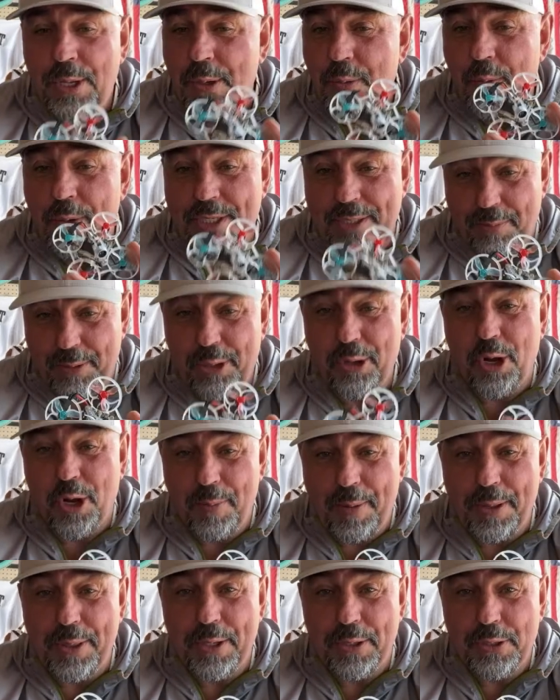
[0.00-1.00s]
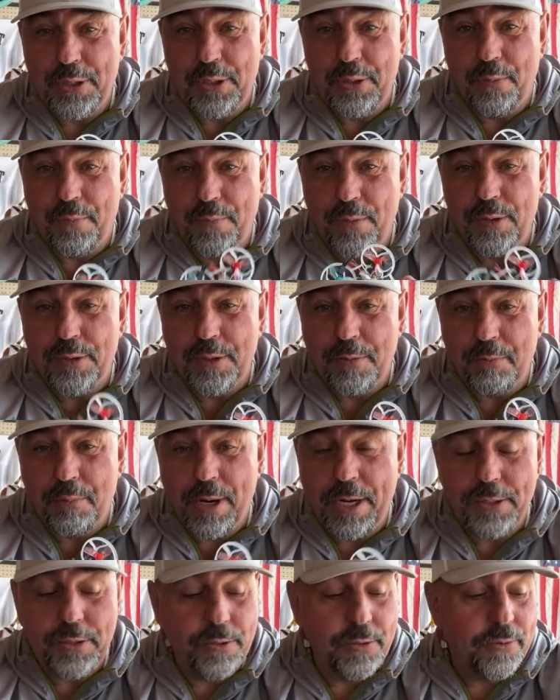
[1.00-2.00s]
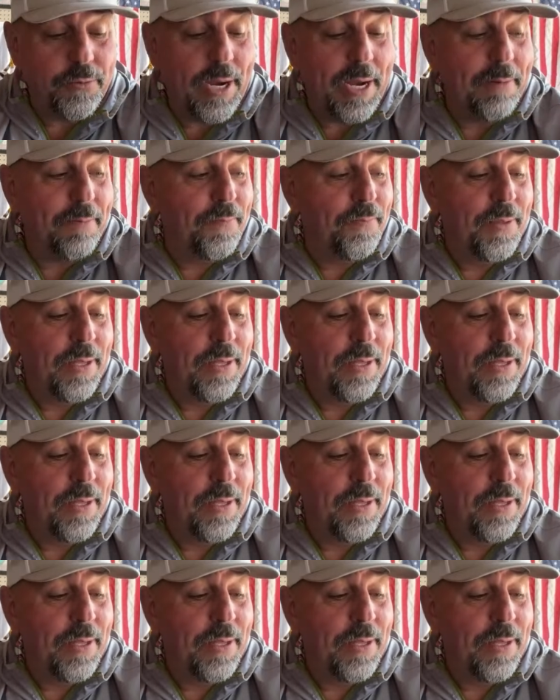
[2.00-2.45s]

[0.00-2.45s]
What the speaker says: which I'm gonna talk about this too, first impressions, right?